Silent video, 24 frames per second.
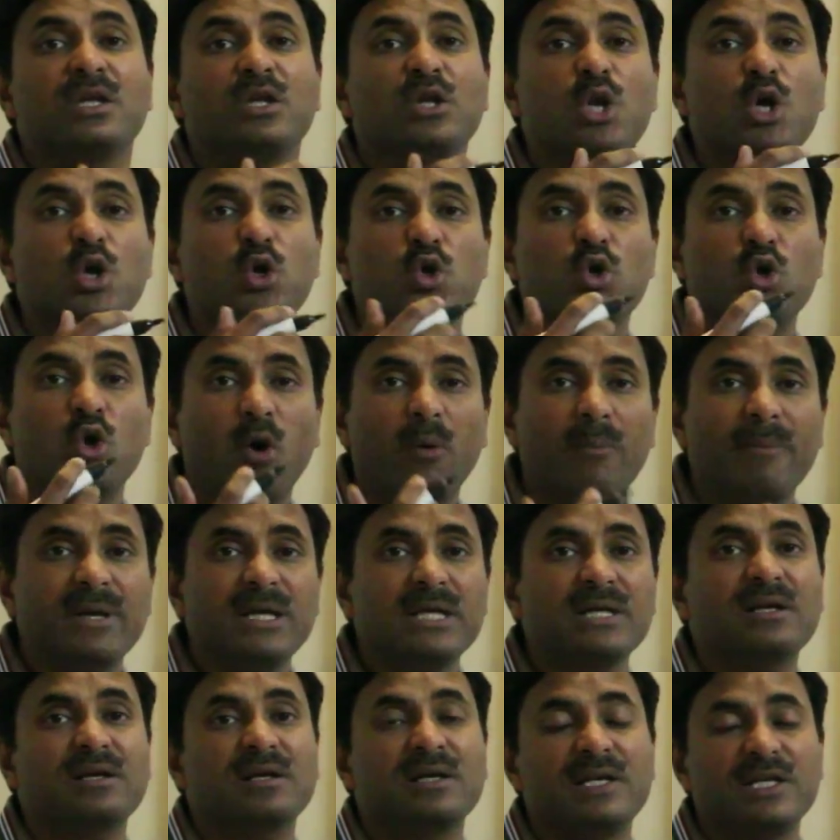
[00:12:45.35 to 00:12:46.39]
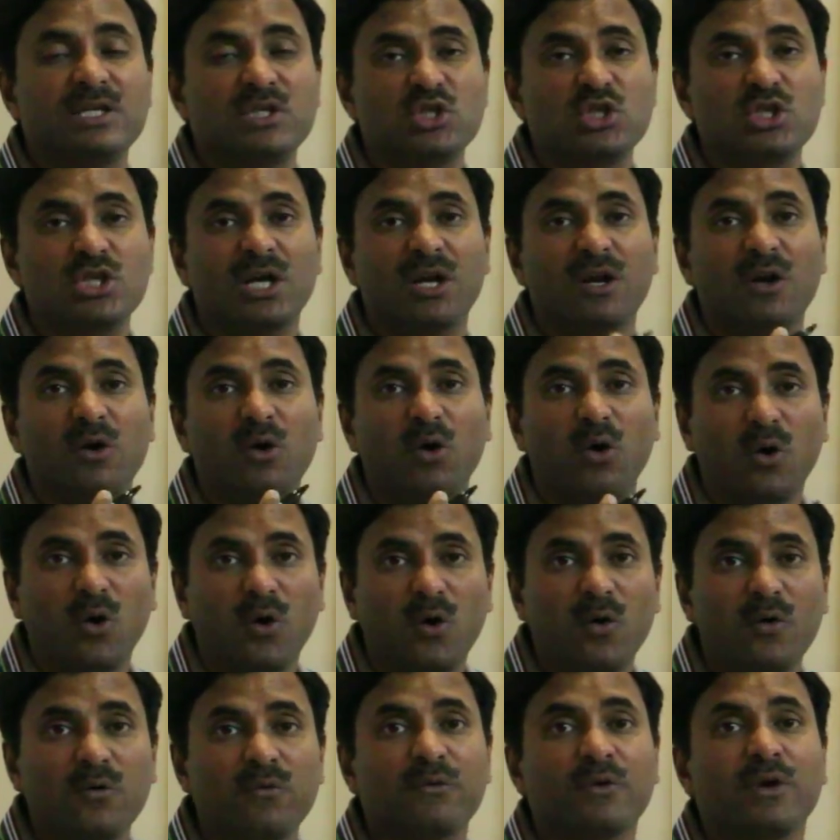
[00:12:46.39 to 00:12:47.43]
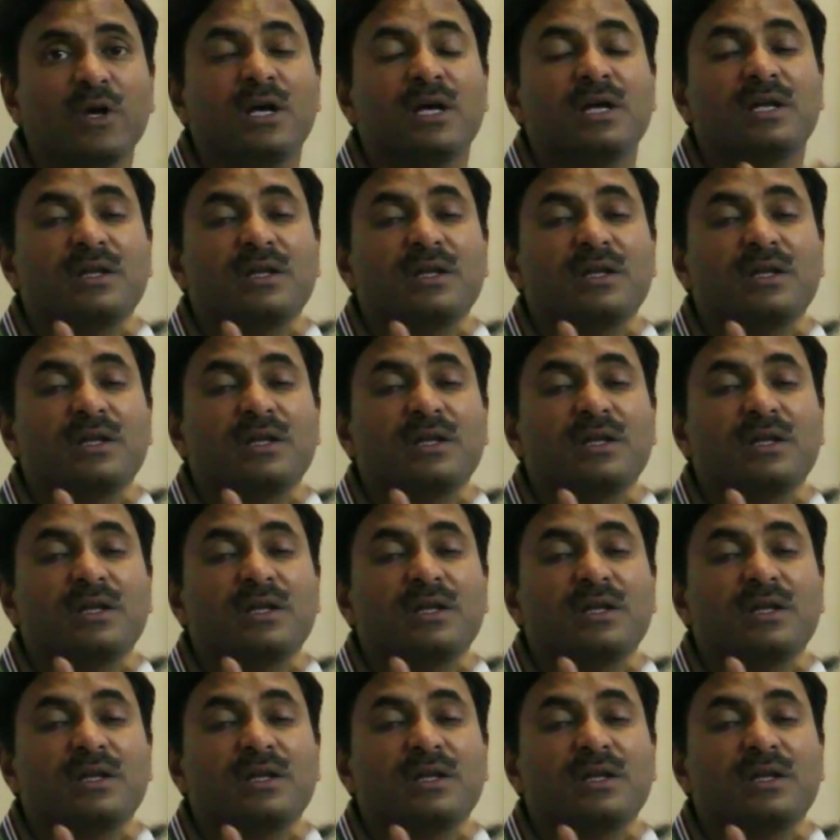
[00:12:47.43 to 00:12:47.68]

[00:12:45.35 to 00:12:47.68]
the nomenclature of